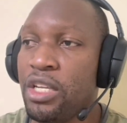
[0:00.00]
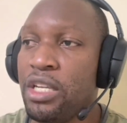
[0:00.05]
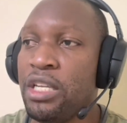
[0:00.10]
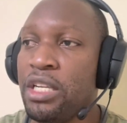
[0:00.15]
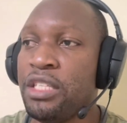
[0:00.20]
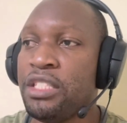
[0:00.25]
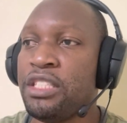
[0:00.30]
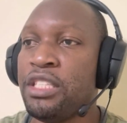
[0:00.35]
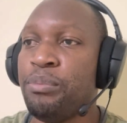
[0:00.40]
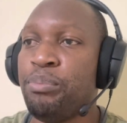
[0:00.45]

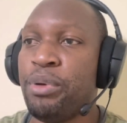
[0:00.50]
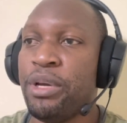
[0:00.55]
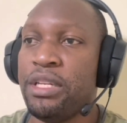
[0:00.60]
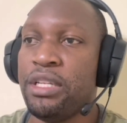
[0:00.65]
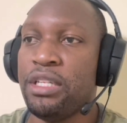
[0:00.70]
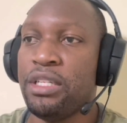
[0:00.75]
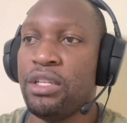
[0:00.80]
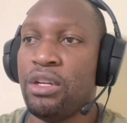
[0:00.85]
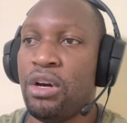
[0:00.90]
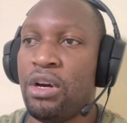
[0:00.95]
it's
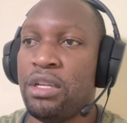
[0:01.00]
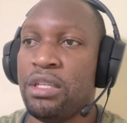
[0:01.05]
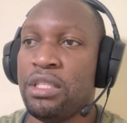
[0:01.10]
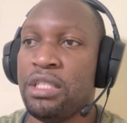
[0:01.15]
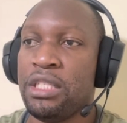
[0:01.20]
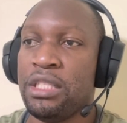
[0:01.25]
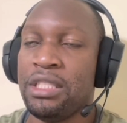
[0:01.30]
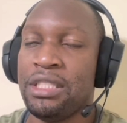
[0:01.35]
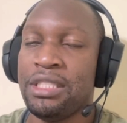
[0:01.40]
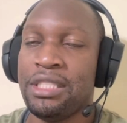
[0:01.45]
depending on
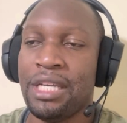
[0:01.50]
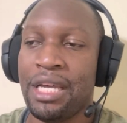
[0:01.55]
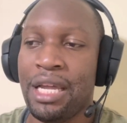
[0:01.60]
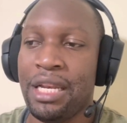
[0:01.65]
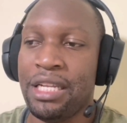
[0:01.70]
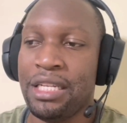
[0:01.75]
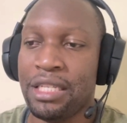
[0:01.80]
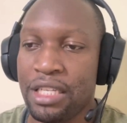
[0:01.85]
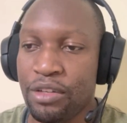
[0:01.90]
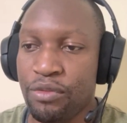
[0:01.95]
the
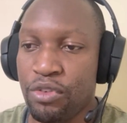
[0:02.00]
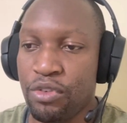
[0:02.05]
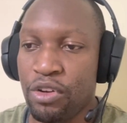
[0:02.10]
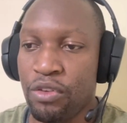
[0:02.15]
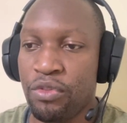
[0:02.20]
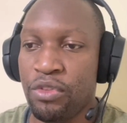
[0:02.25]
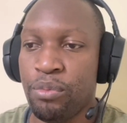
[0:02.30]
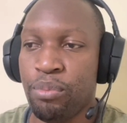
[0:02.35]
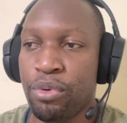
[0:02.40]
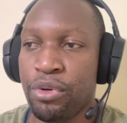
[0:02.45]
talent level
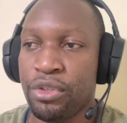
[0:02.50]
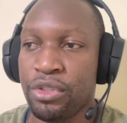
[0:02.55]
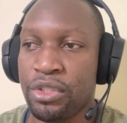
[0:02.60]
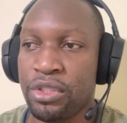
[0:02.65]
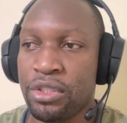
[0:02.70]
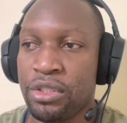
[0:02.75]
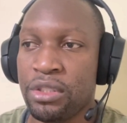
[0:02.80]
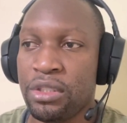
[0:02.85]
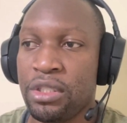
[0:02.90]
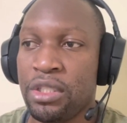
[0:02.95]
of the
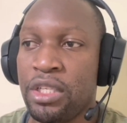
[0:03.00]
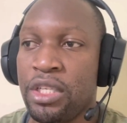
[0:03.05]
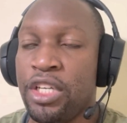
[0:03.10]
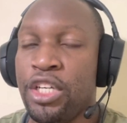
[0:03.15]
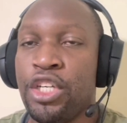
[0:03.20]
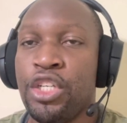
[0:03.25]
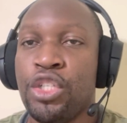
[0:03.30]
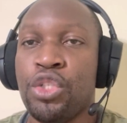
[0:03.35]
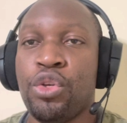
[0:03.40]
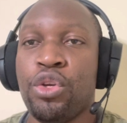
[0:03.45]
person.
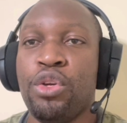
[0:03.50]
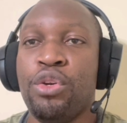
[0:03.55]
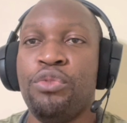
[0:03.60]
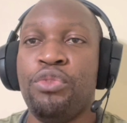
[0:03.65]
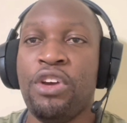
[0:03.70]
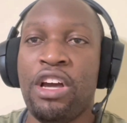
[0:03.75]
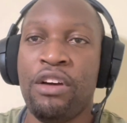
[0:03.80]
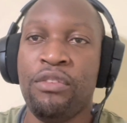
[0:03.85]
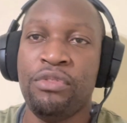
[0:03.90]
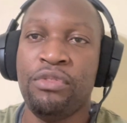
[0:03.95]
So if
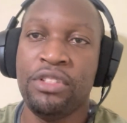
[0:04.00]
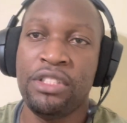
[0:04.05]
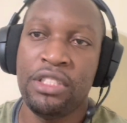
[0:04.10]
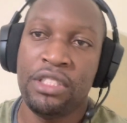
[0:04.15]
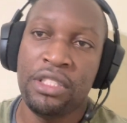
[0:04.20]
you have